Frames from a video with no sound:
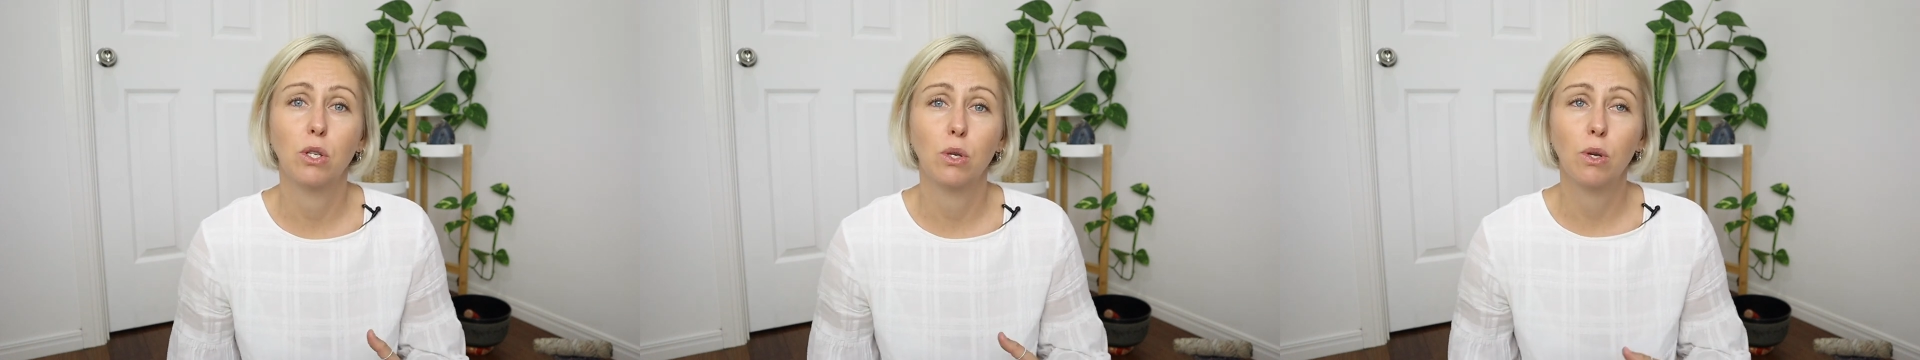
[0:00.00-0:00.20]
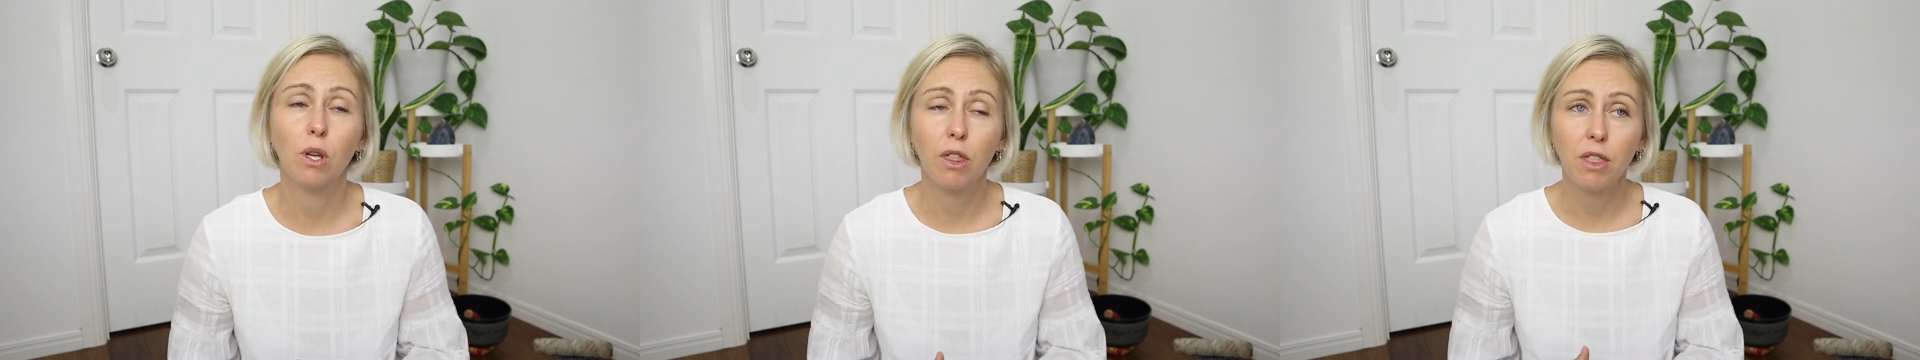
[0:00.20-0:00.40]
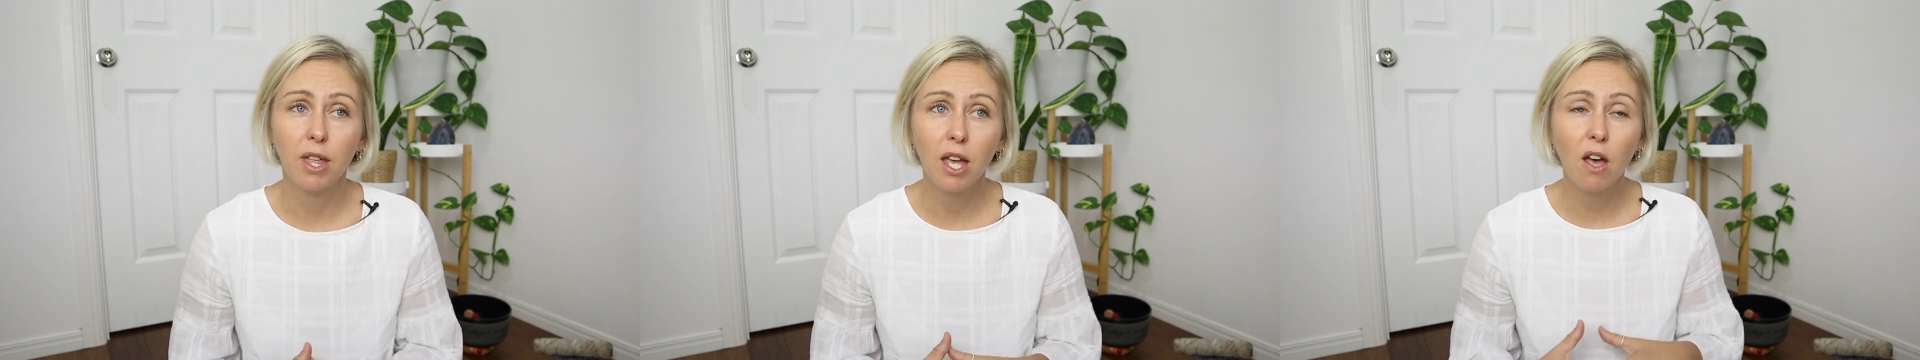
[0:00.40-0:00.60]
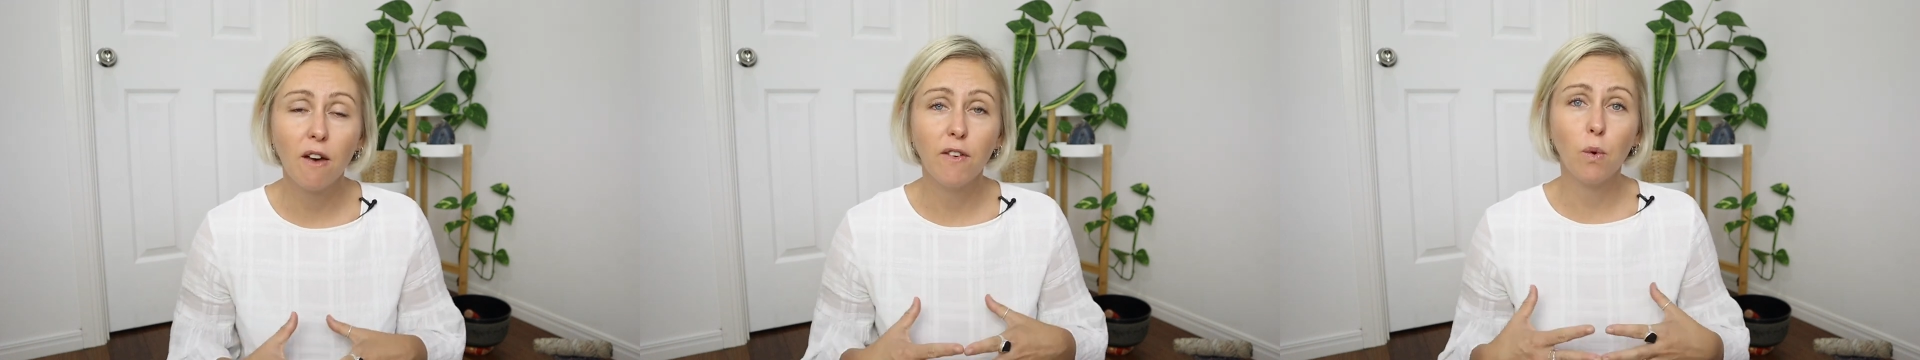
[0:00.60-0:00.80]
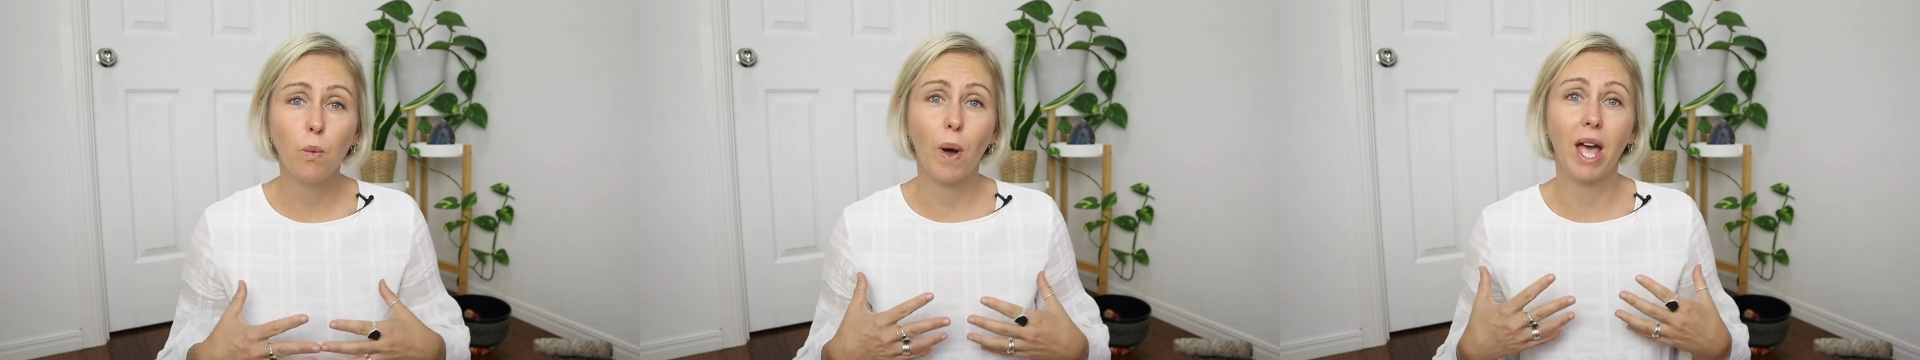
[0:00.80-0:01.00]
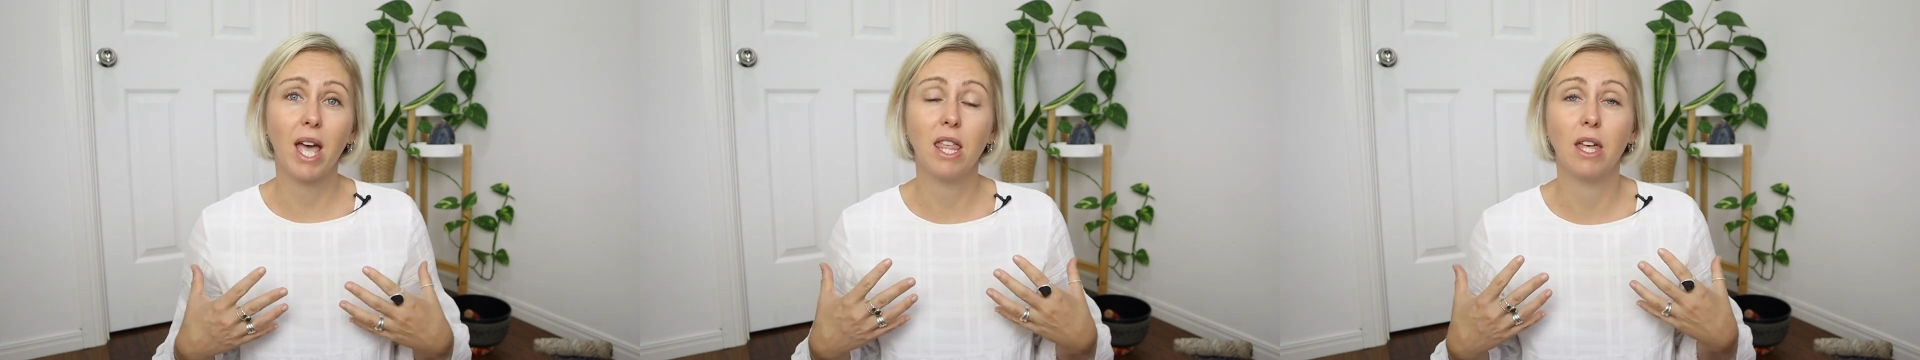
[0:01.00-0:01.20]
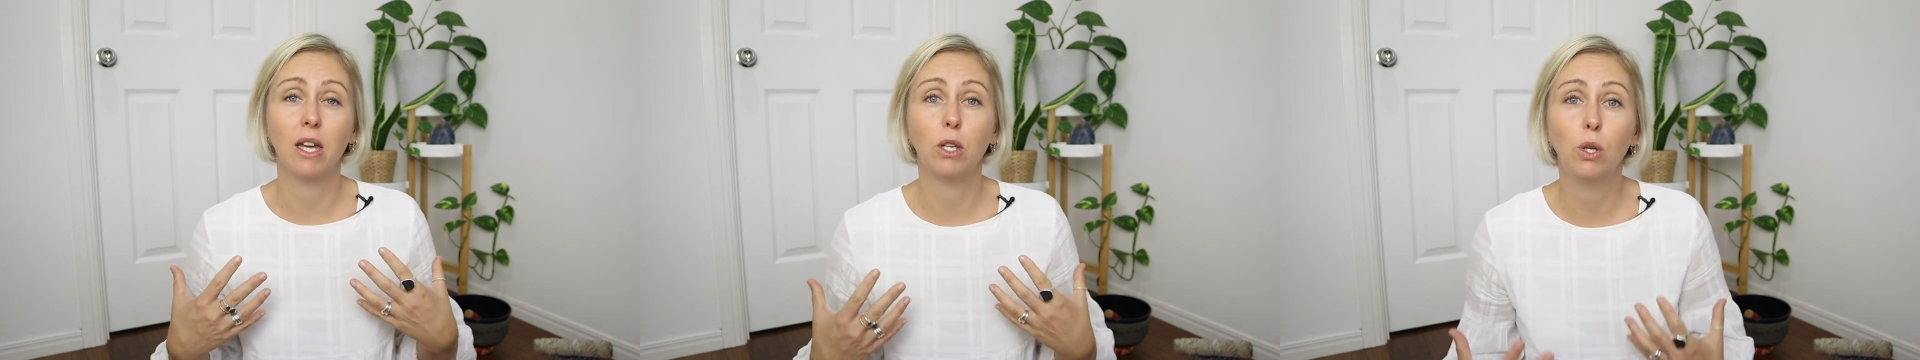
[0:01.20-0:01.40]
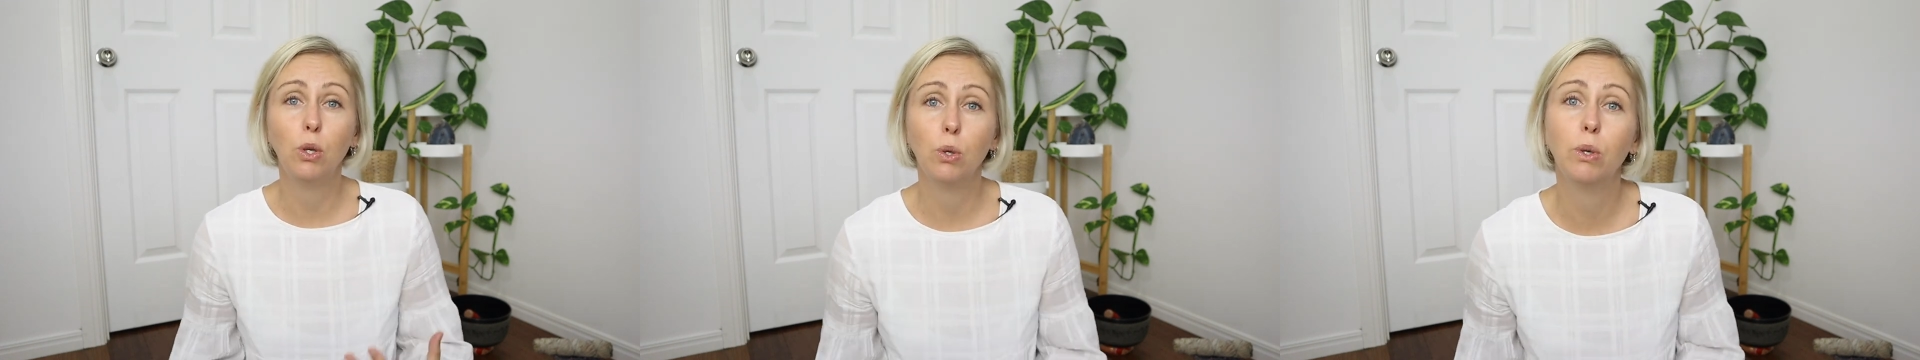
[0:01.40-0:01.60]
to think of a way
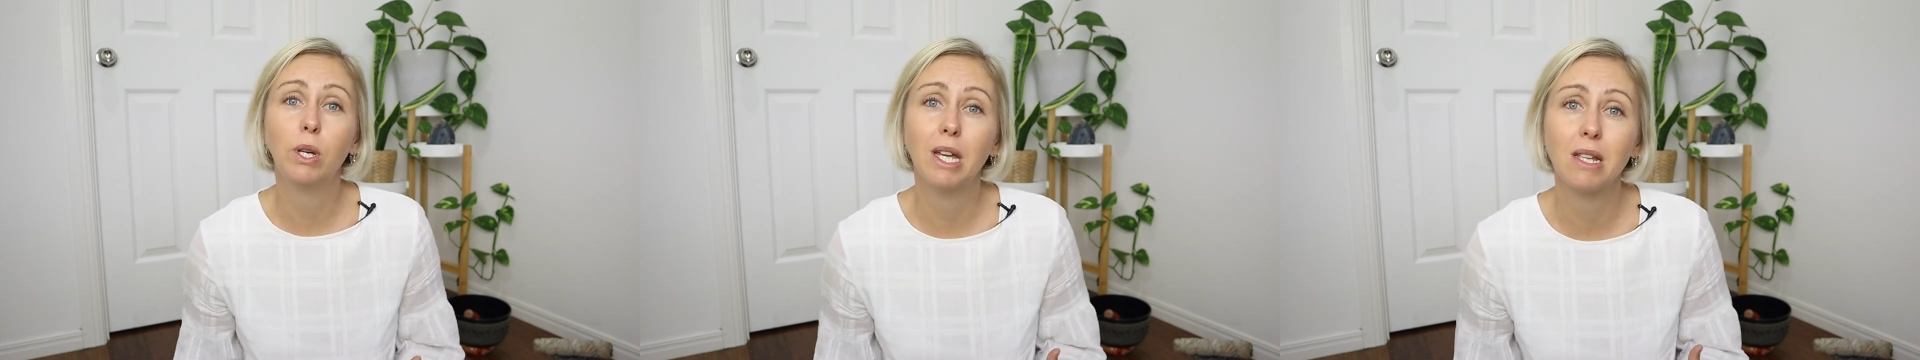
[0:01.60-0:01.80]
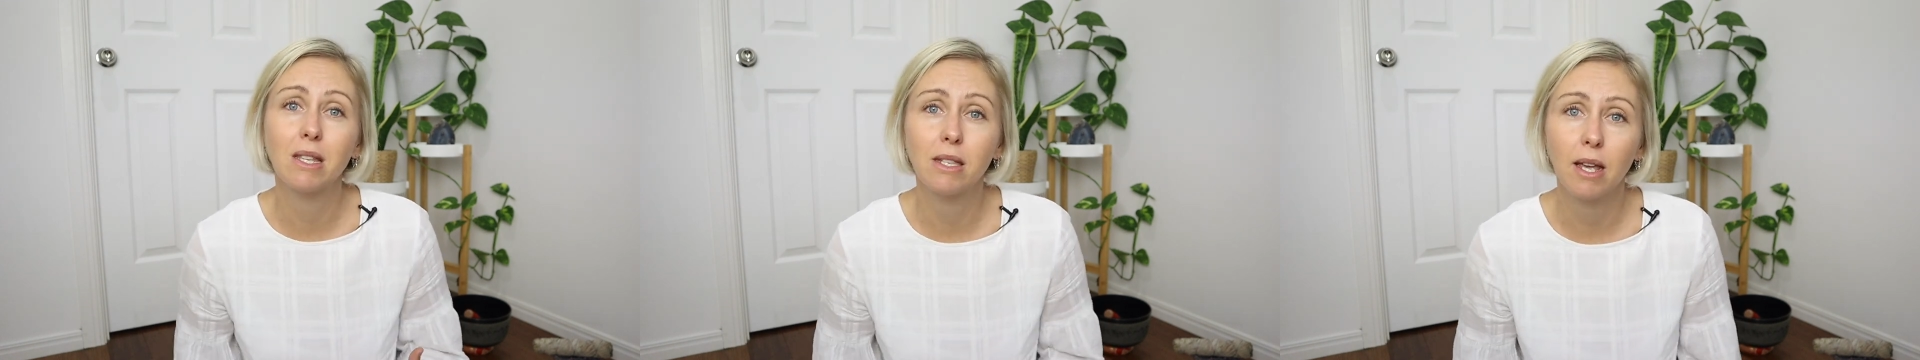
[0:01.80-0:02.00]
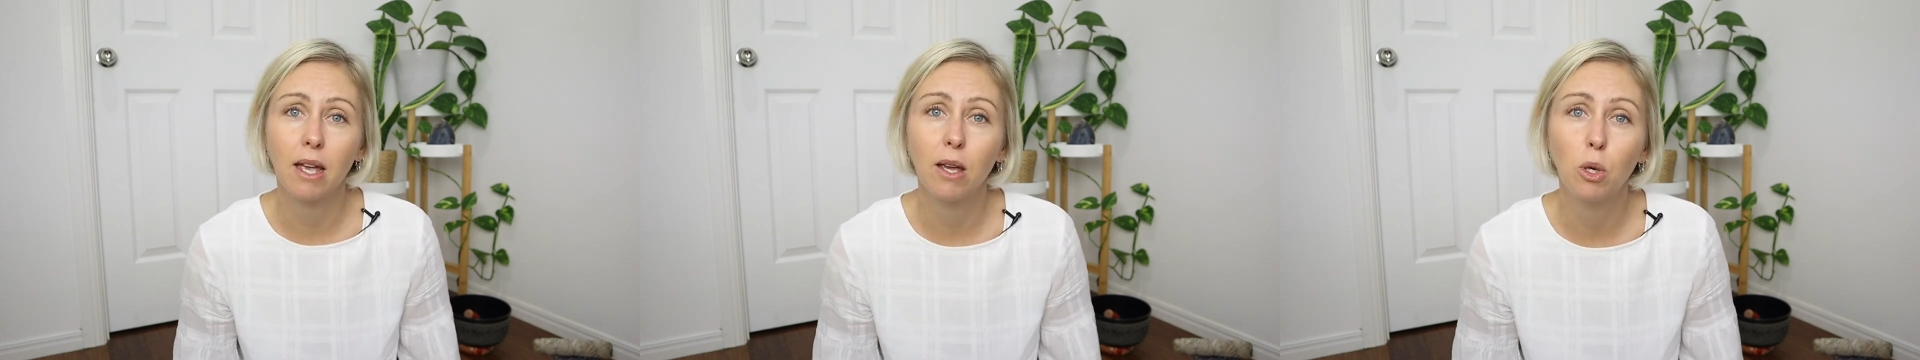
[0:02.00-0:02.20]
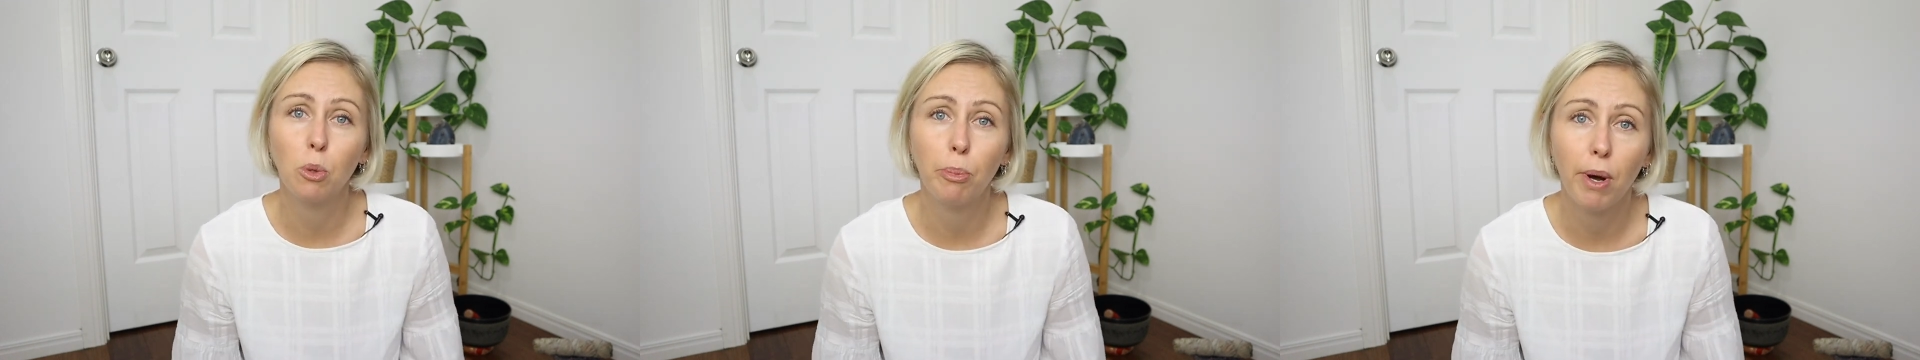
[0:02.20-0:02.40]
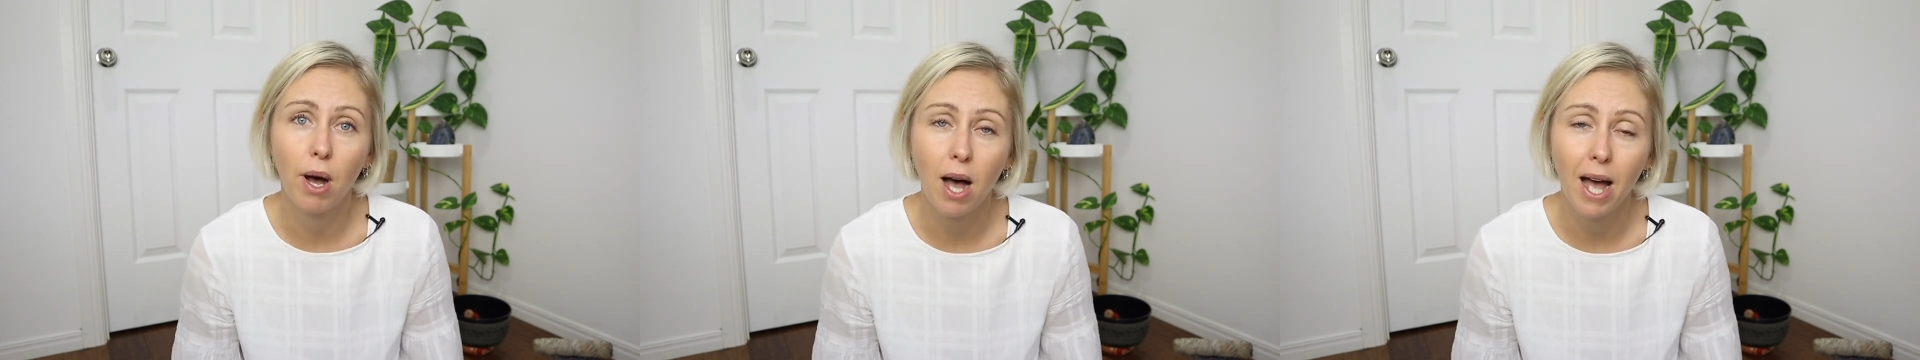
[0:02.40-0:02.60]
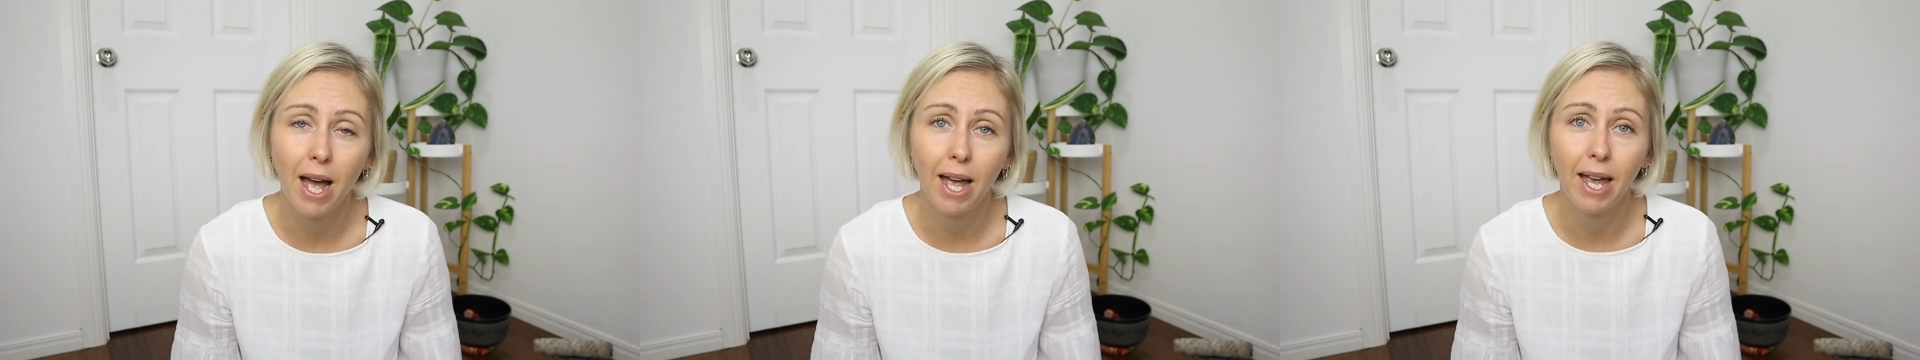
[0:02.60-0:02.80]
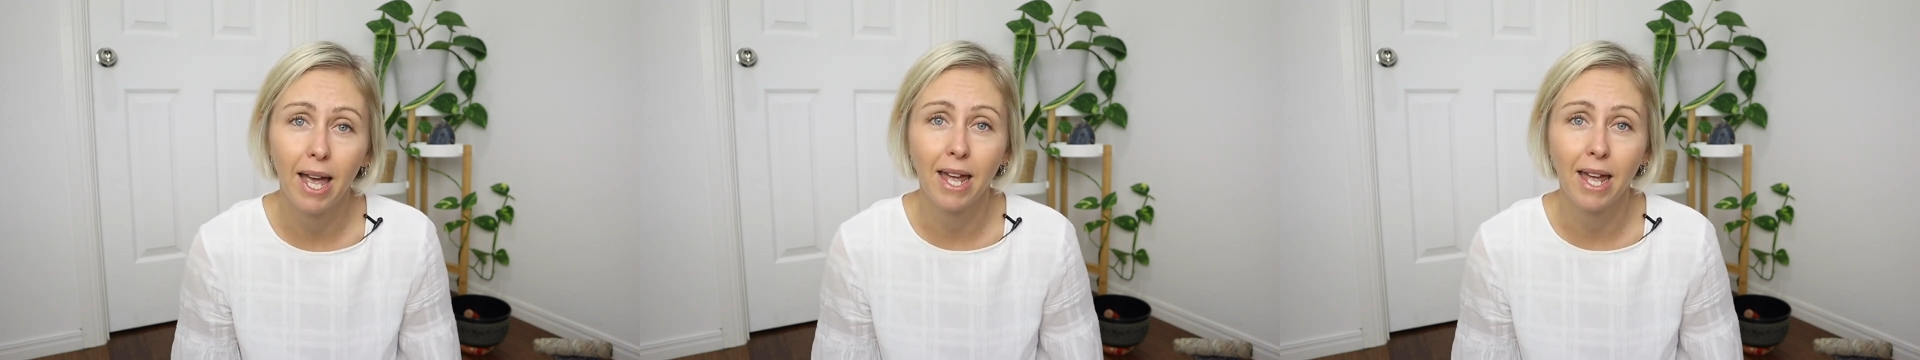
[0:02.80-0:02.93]
that you can say goodbye